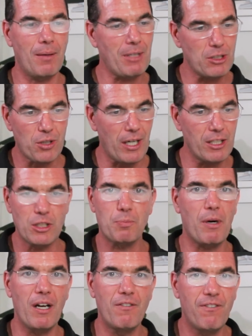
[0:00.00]
I'm not trying to
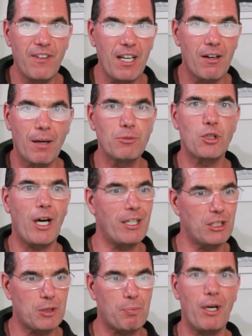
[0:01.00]
spread fear, I'm trying
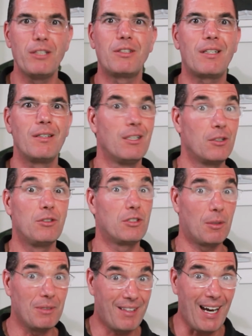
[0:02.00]
to spread
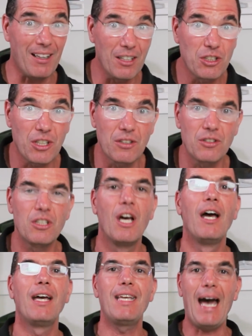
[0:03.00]
some intelligence.
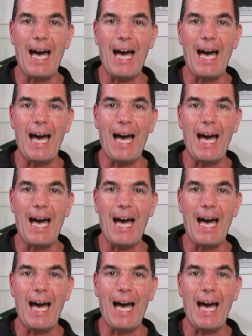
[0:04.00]
You